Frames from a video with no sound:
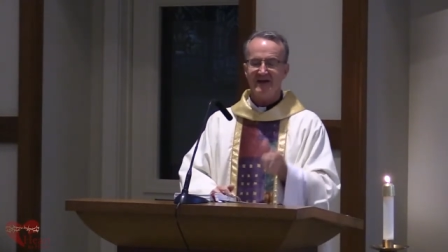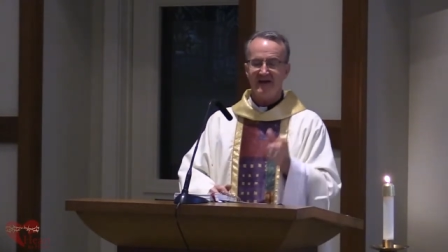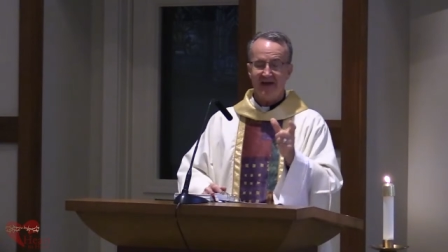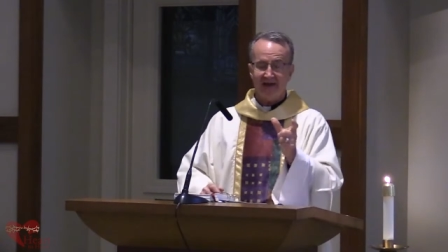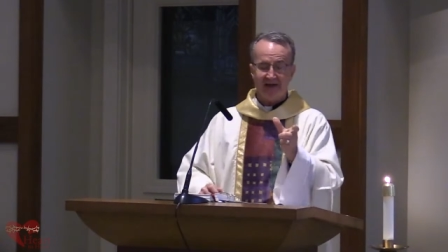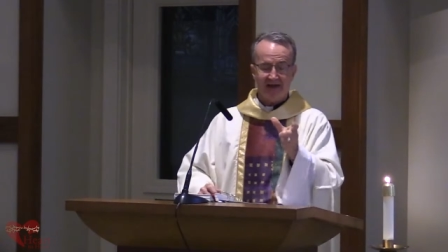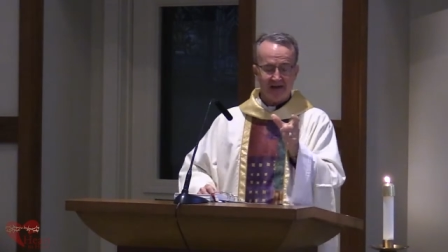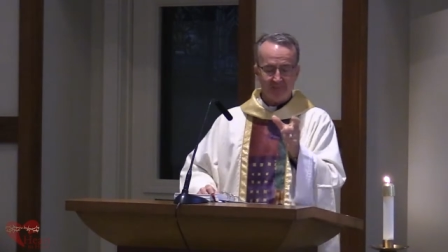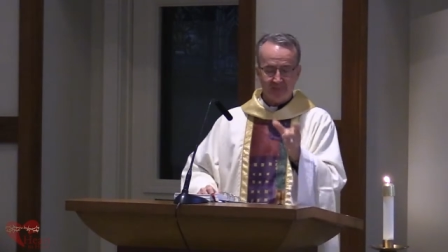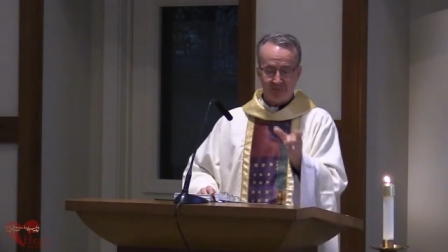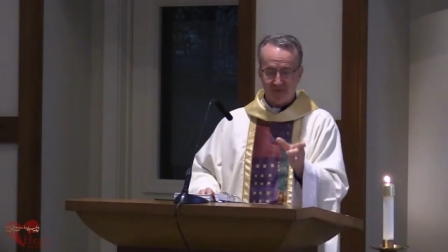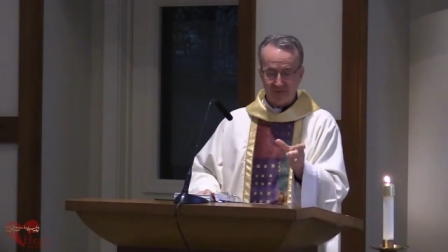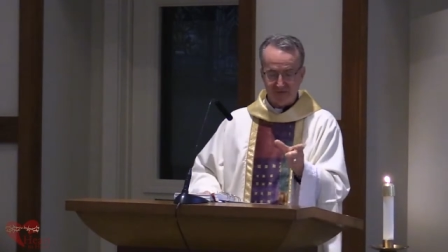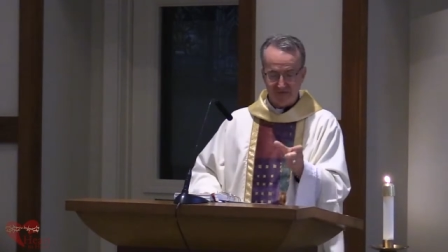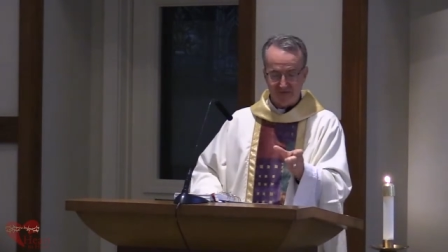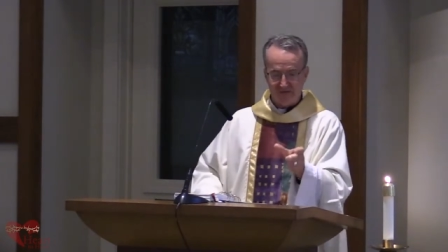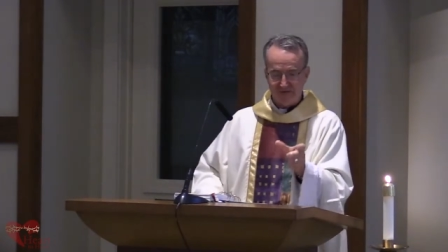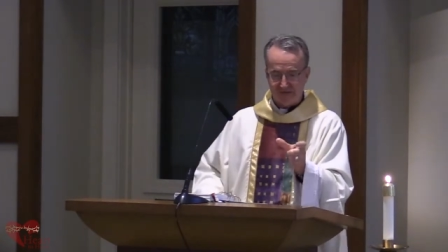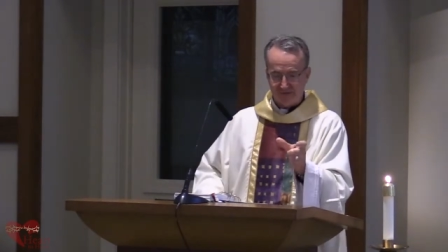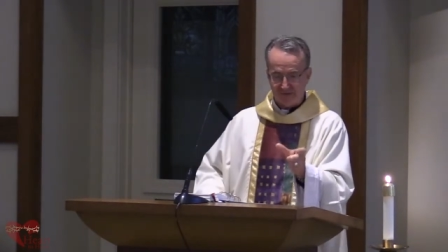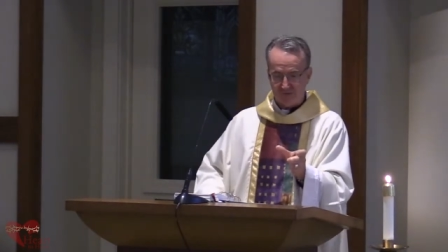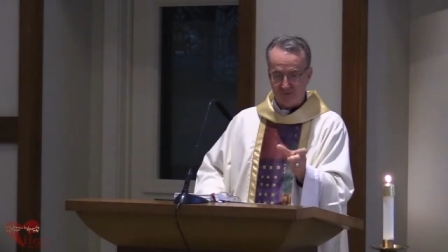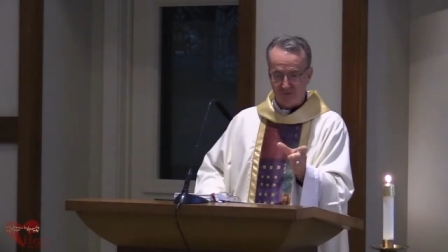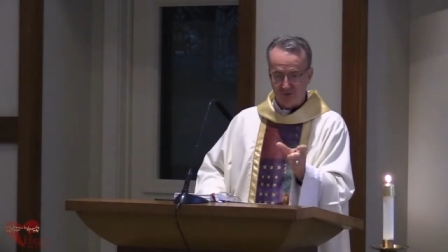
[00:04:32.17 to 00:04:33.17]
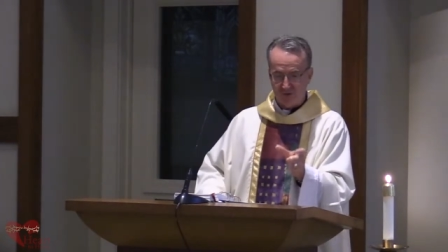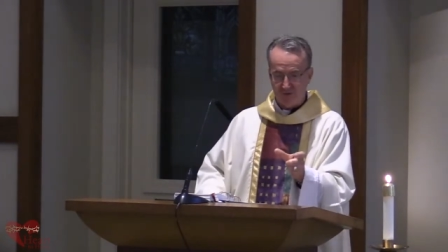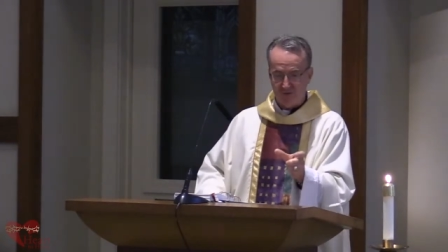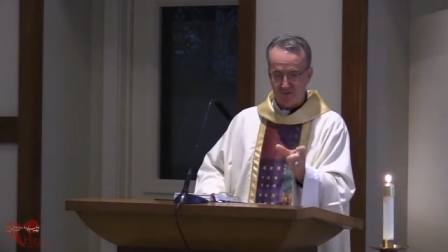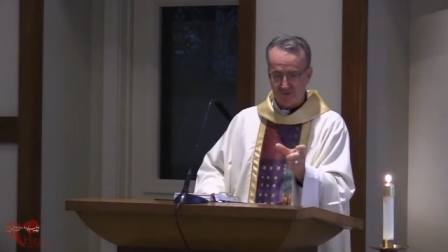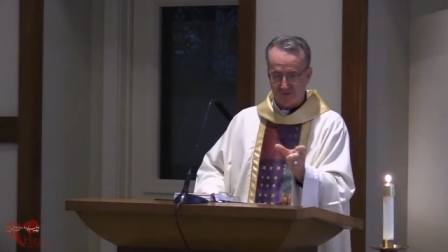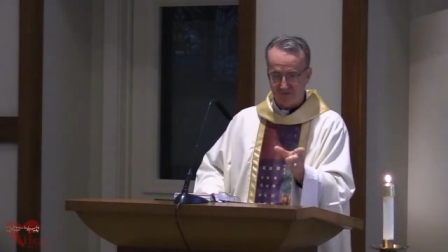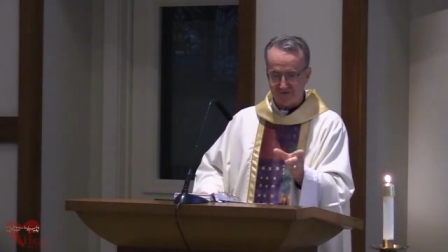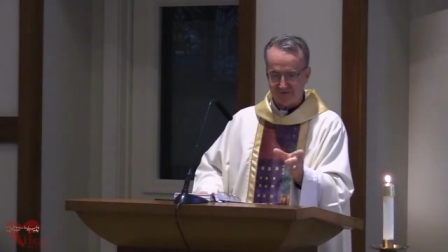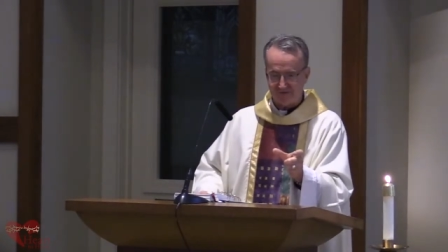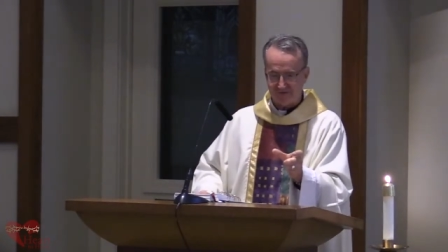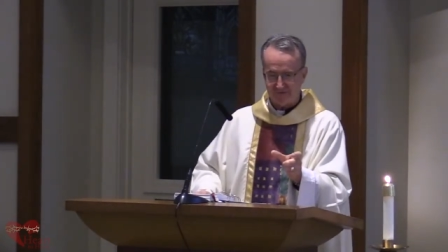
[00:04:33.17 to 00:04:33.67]
And I put this
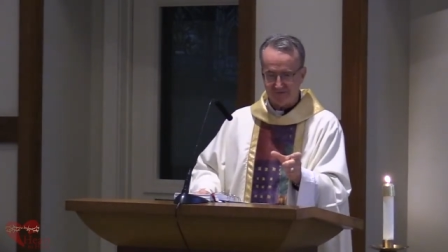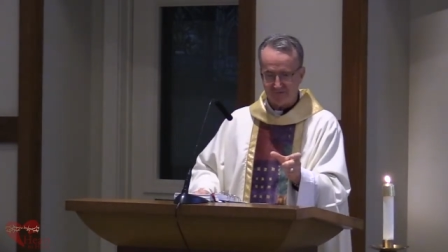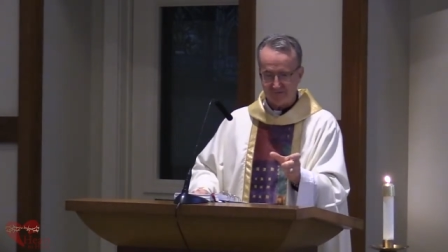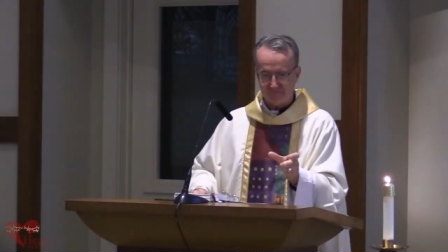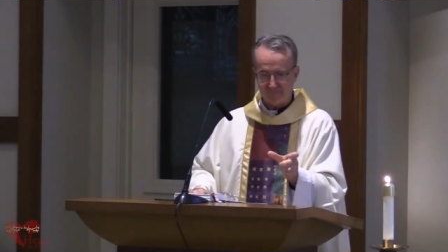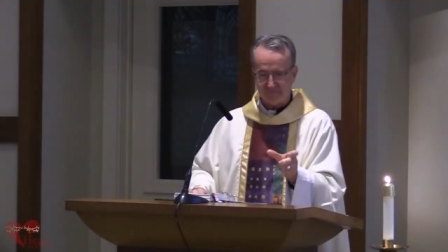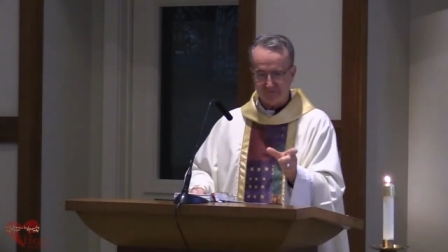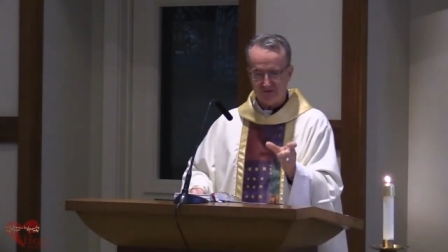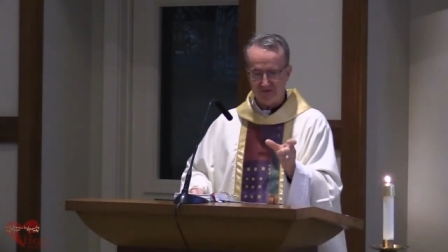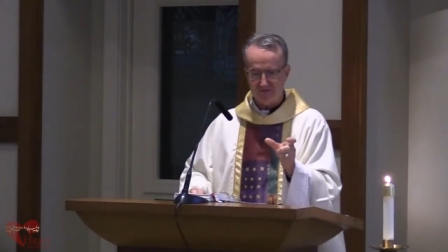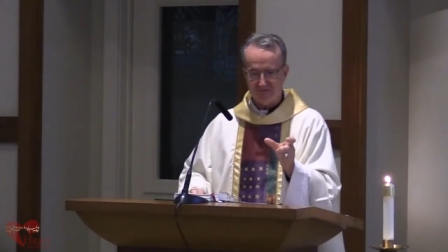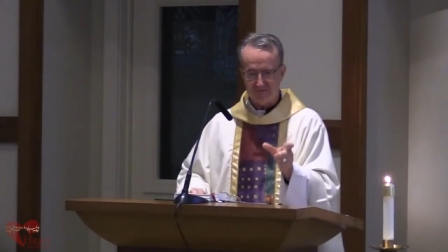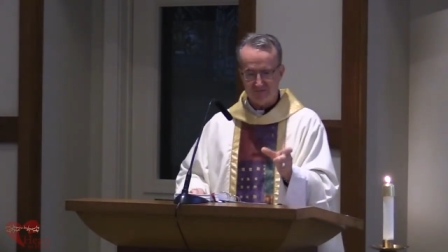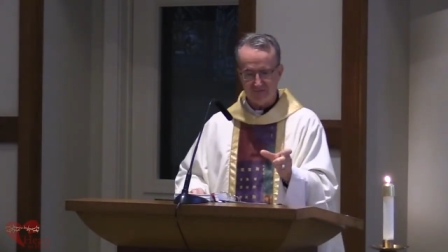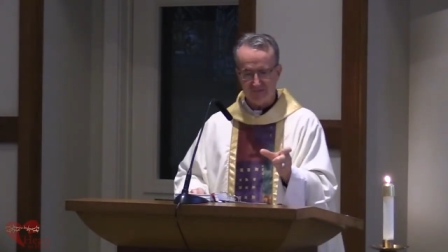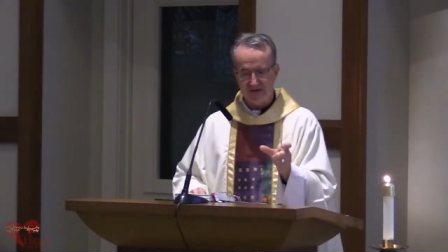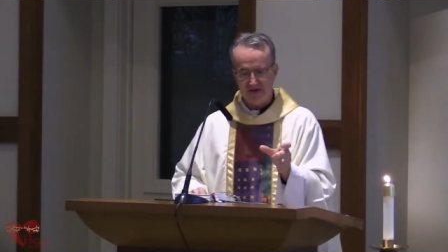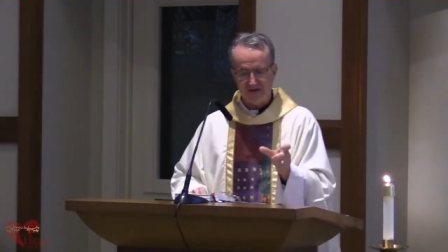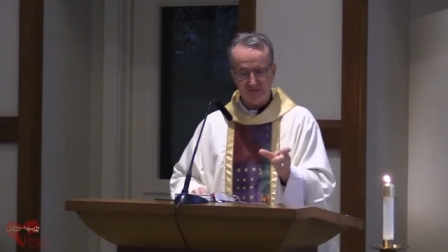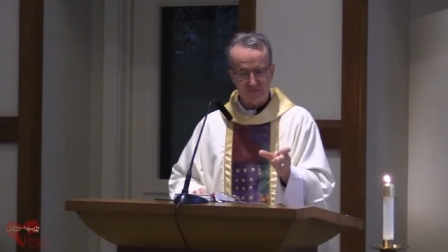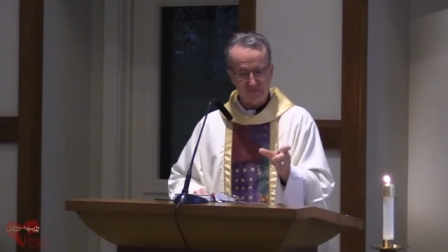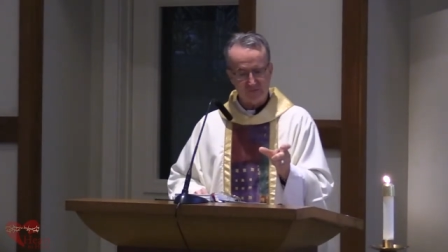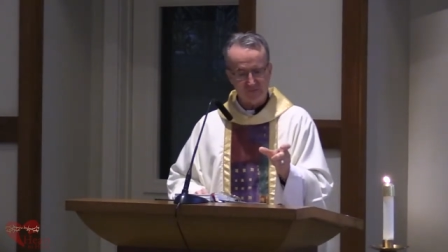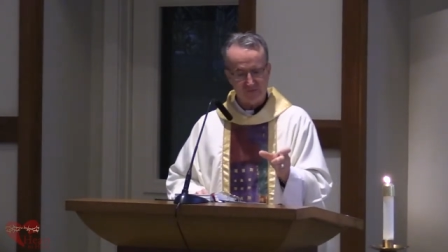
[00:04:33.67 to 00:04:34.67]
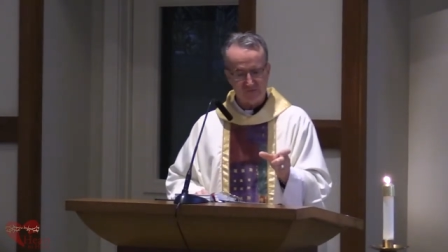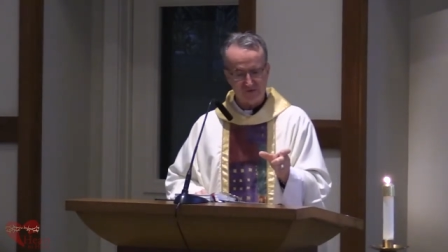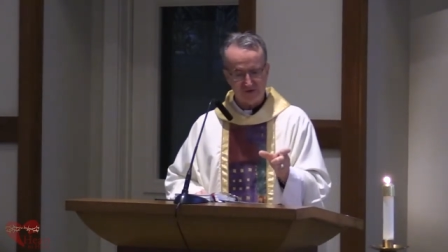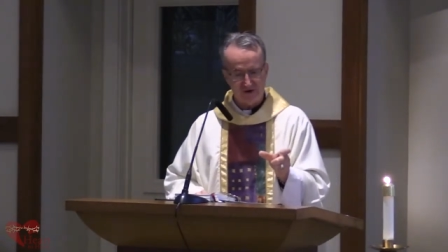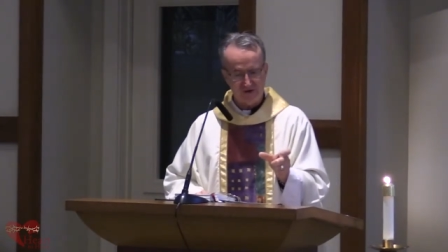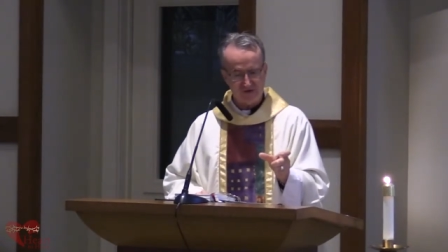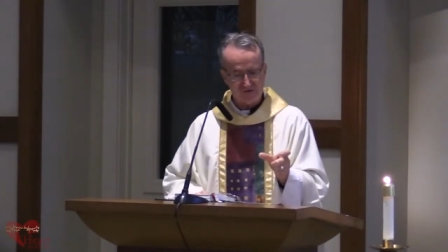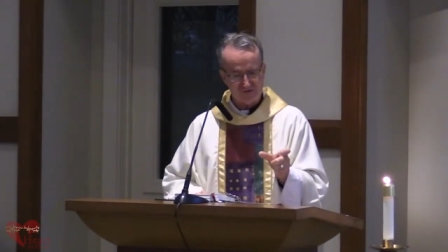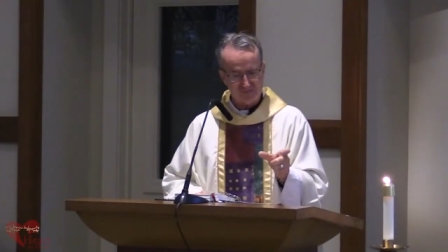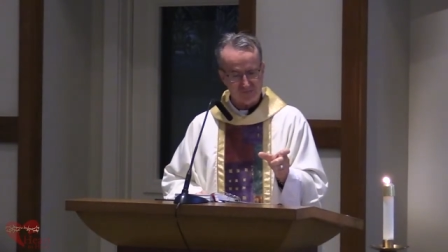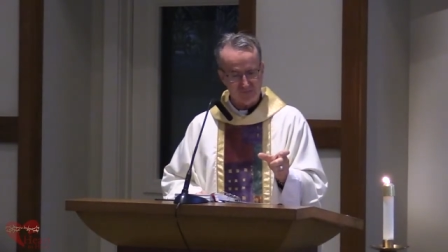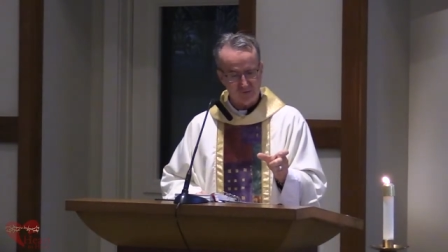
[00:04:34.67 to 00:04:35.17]
quote from Matthew's
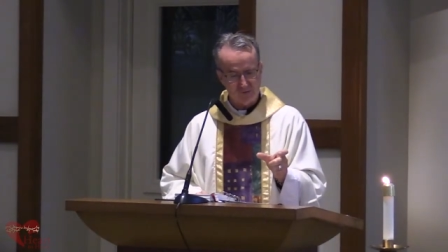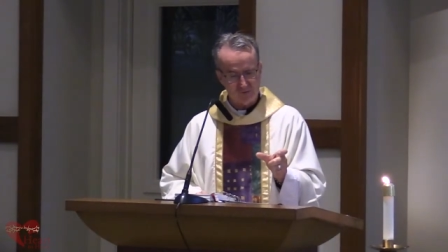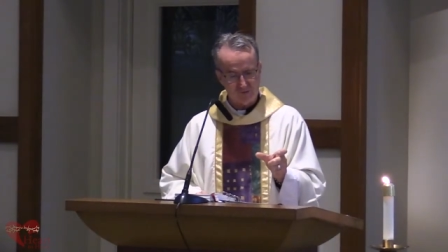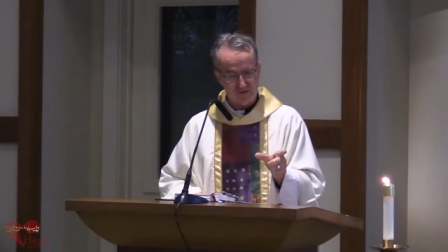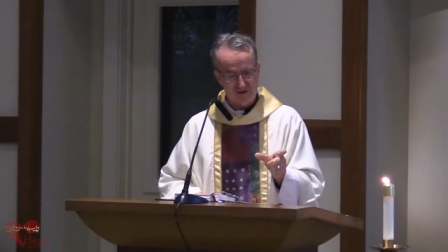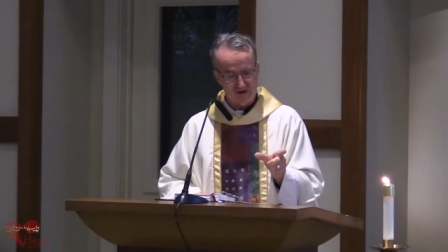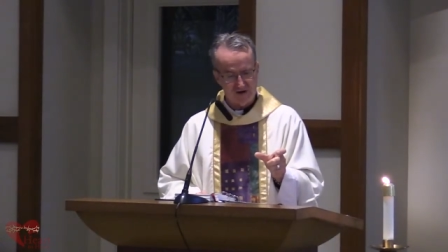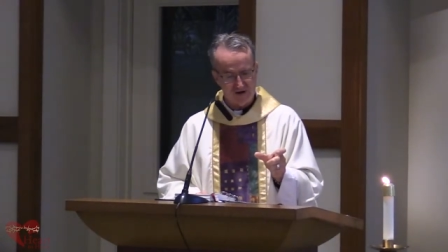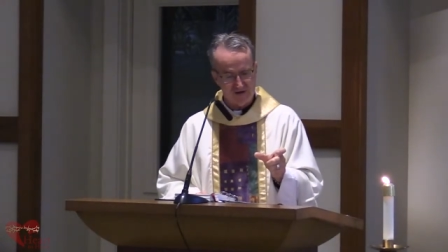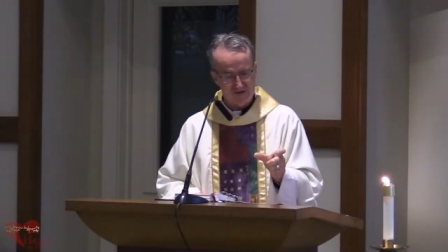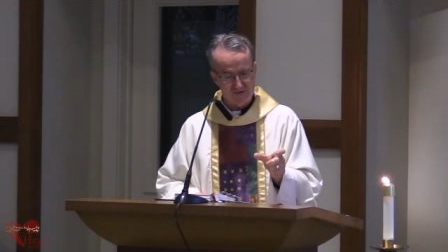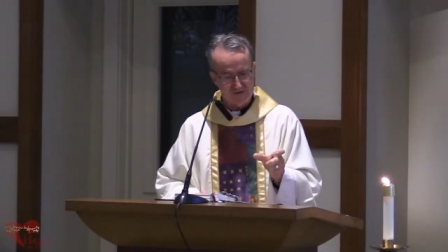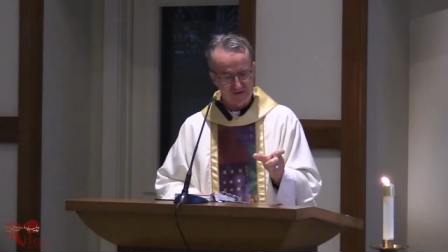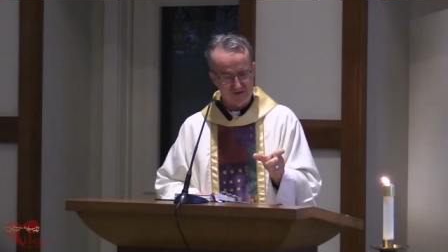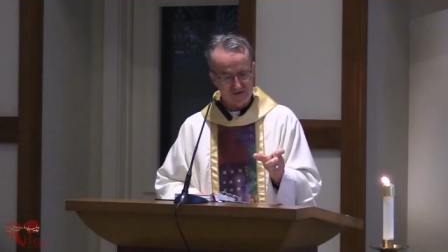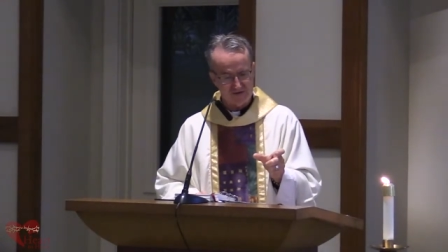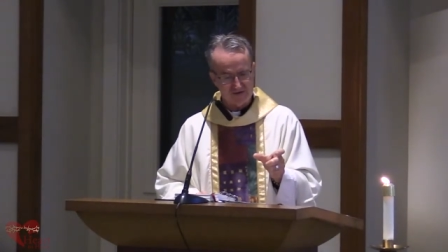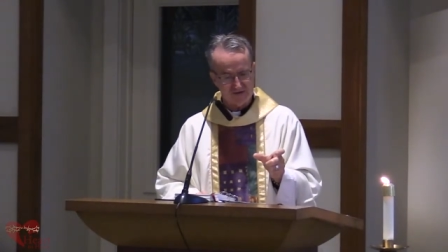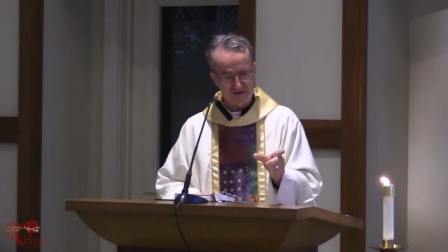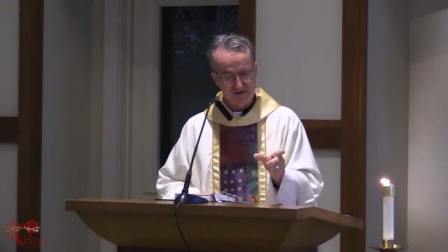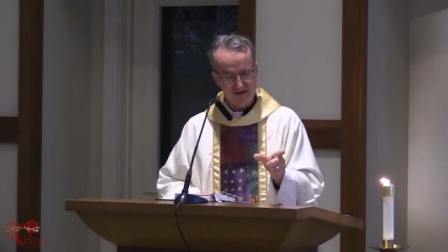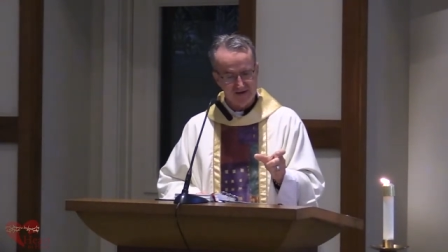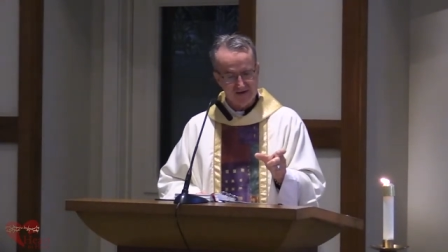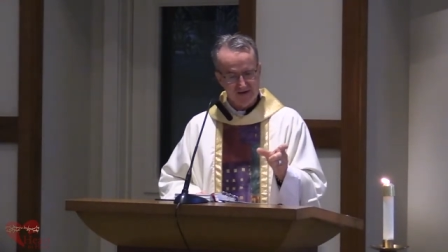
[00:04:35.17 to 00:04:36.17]
Gospel on there.